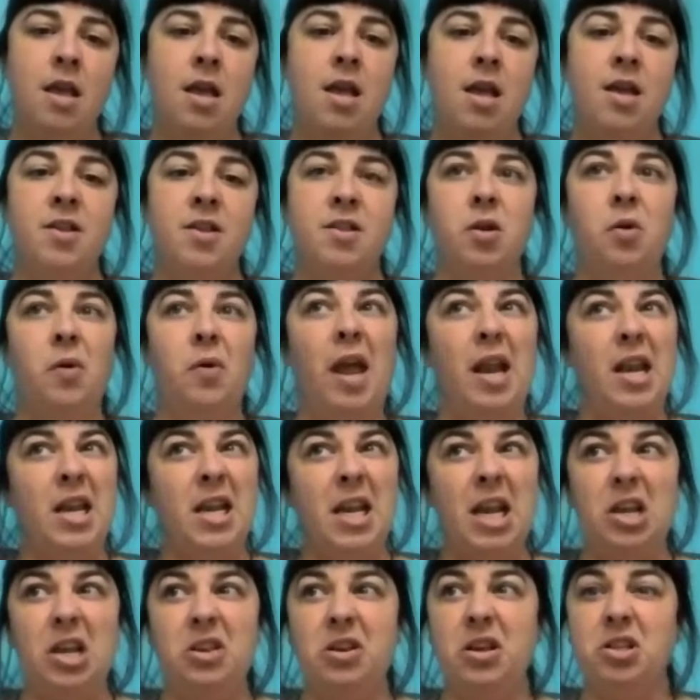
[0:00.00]
so any
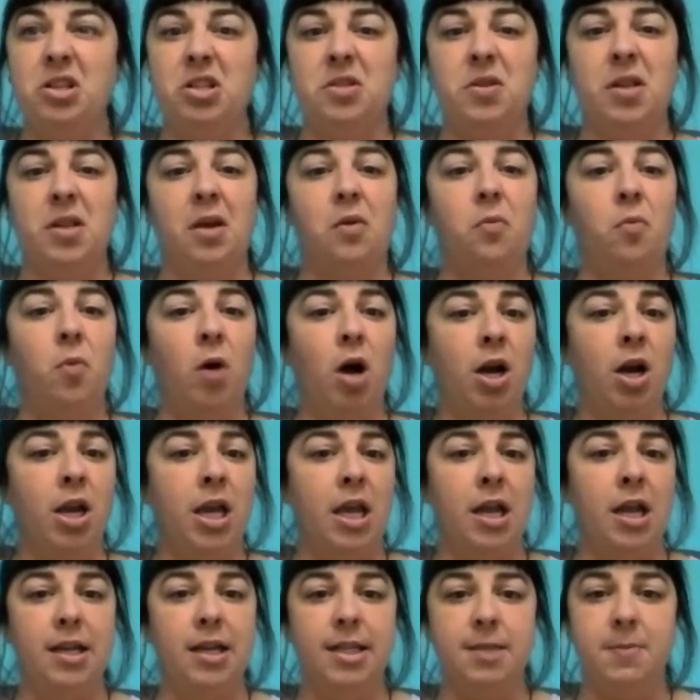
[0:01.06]
day you can just like walk
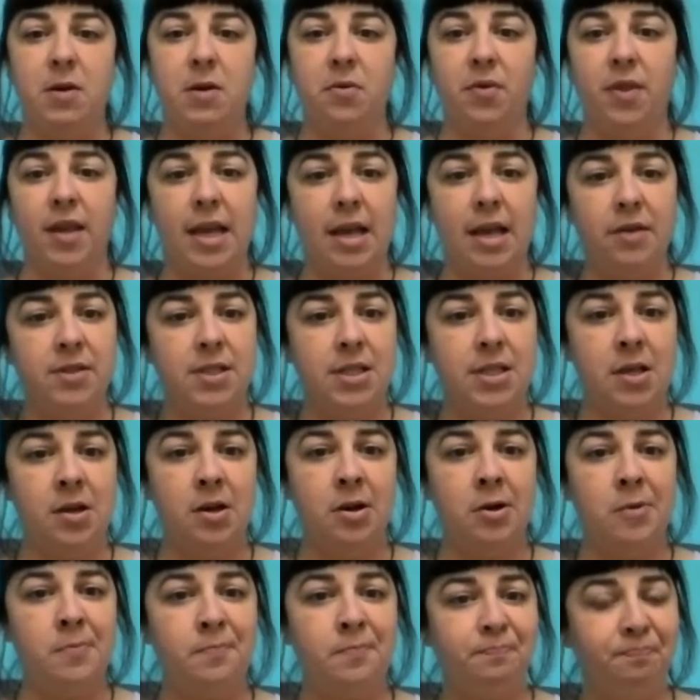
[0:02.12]
in and speak with a
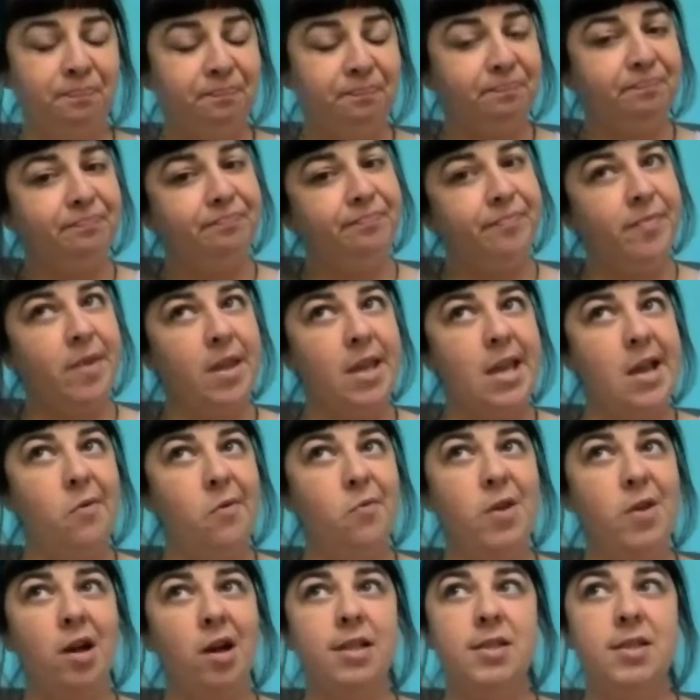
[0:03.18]
counselor.
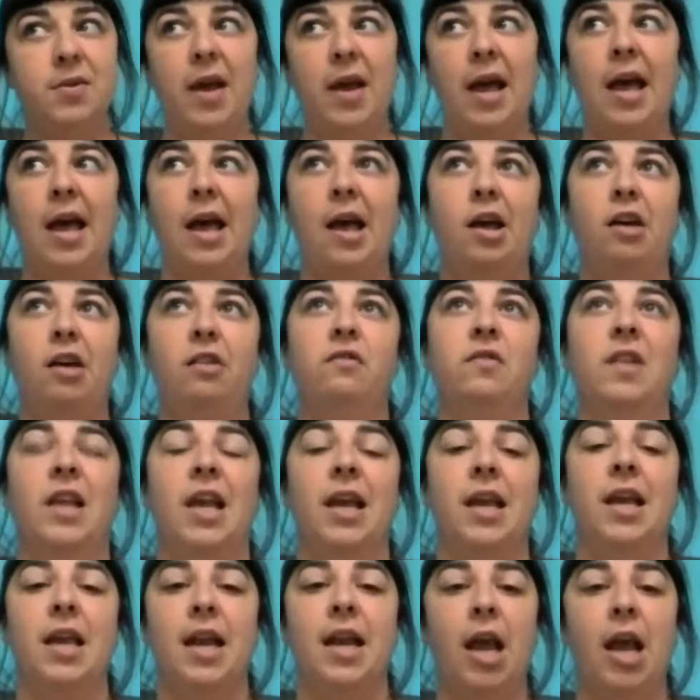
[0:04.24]
We also have
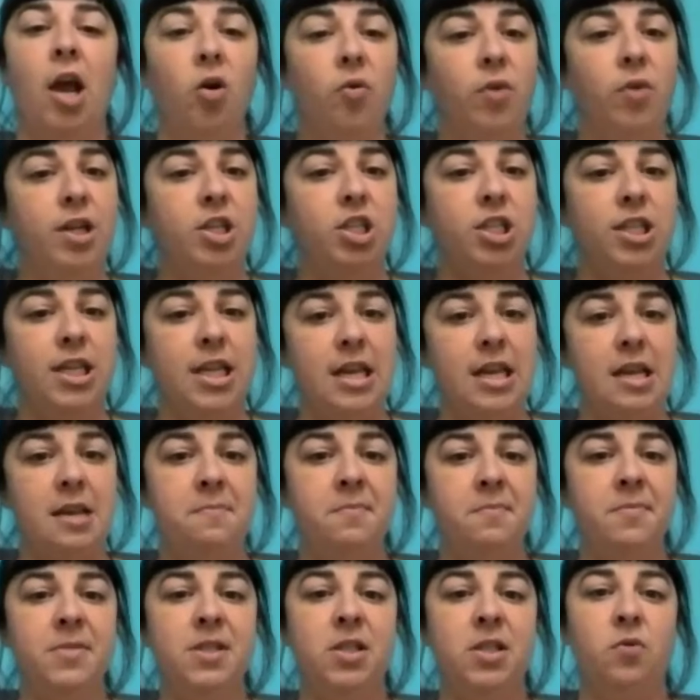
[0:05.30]
like an outreach
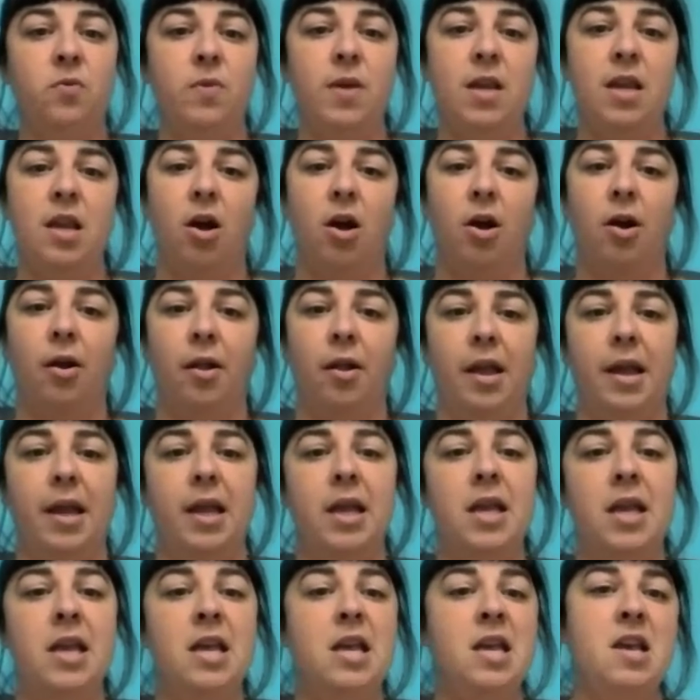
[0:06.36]
team. So we are like
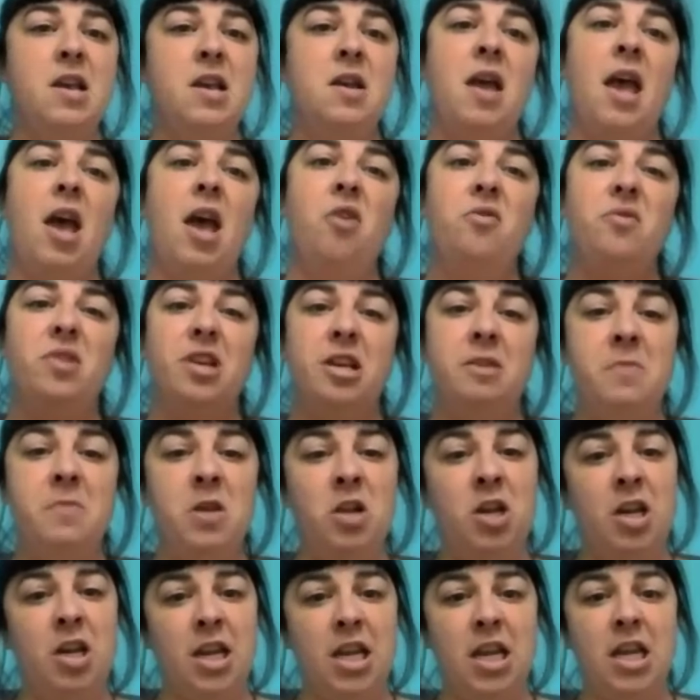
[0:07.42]
out in
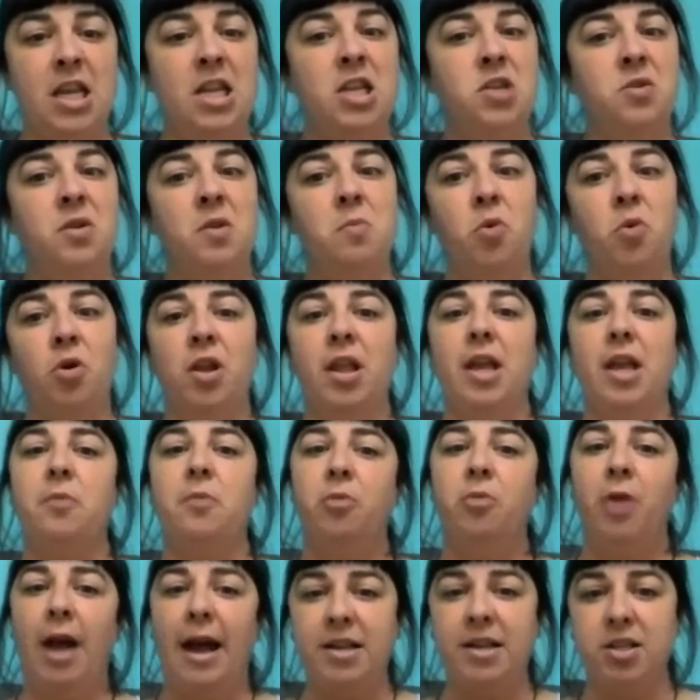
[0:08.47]
community doing more like
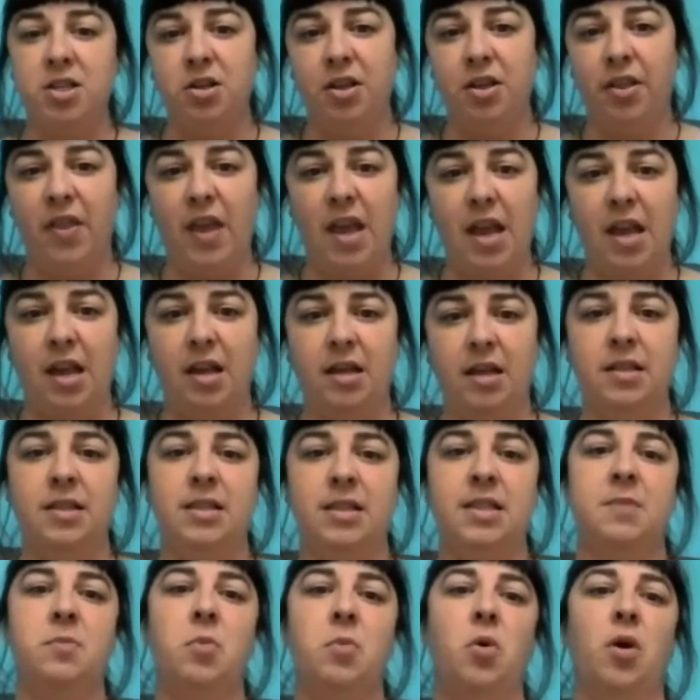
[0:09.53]
practical things,
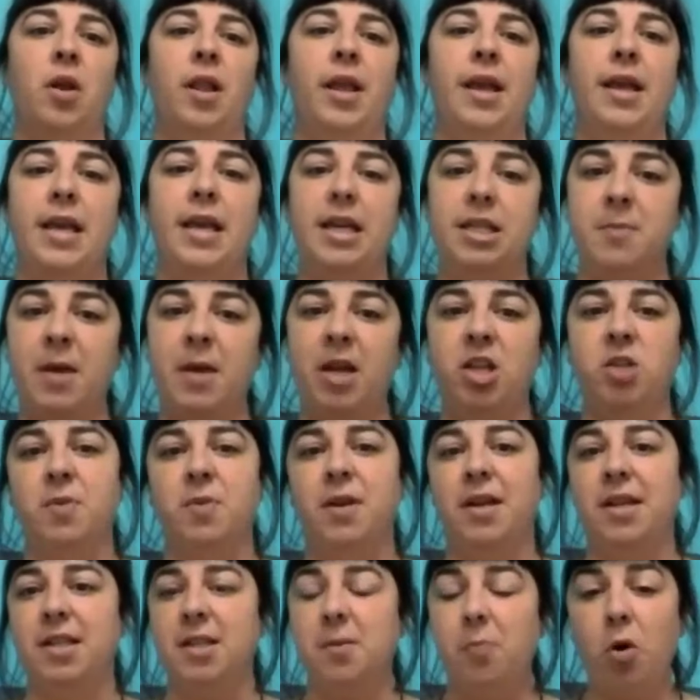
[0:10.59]
more like case management
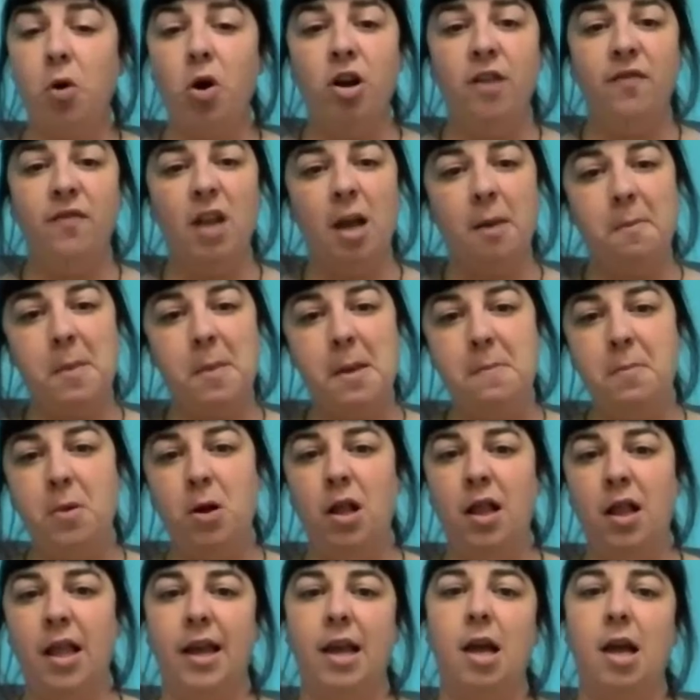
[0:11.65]
and support of young people,
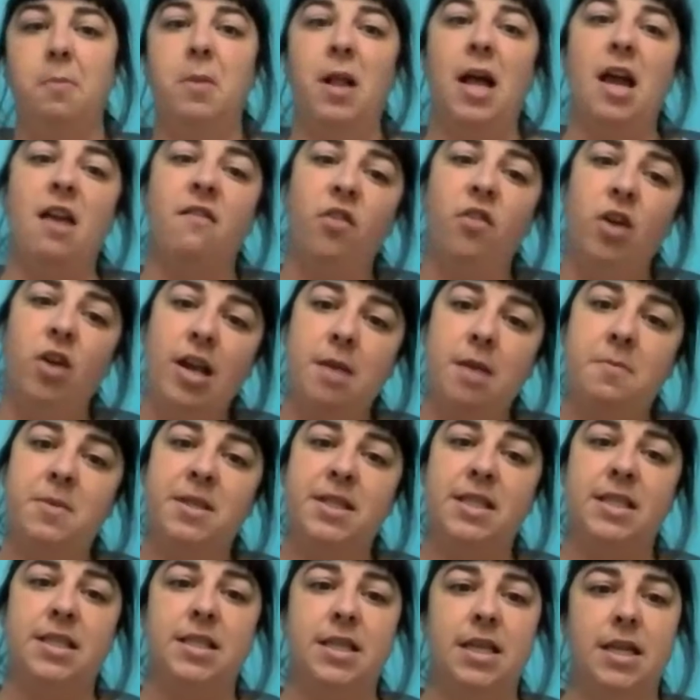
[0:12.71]
like applying for income
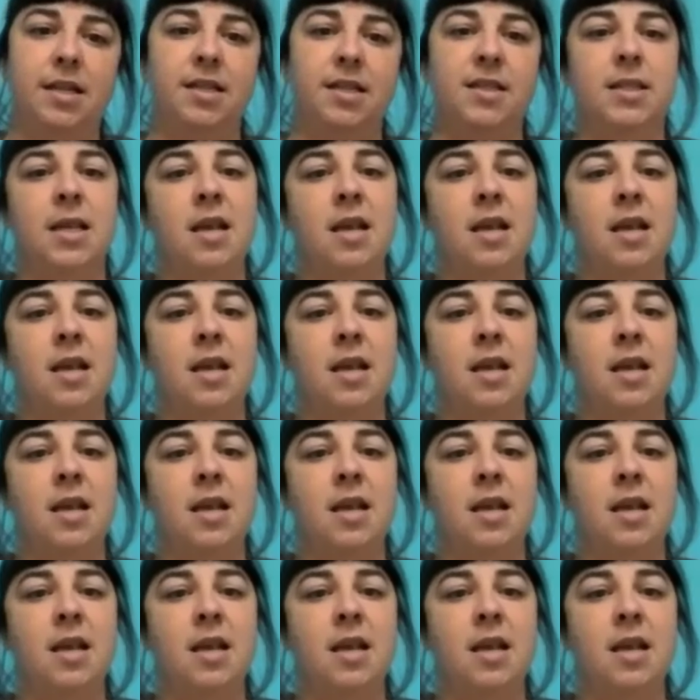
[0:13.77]
assistance.